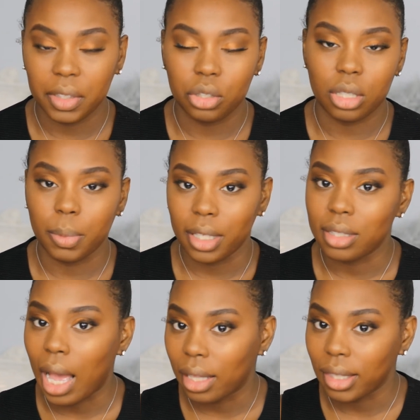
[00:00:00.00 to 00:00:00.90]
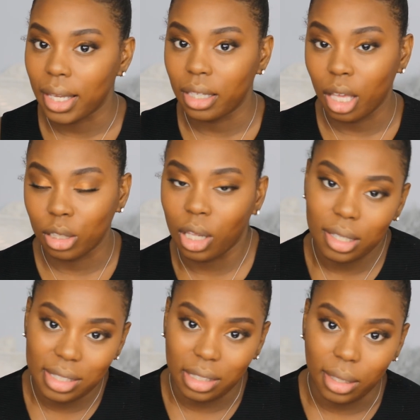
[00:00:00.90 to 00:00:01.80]
it just because I like
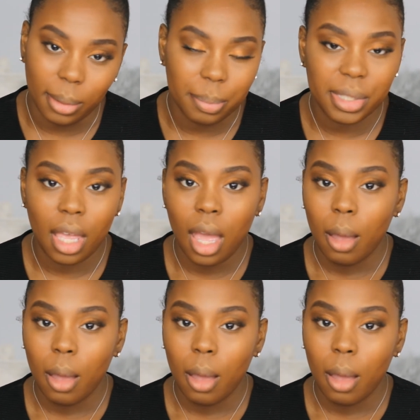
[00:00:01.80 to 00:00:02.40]
glossy lips.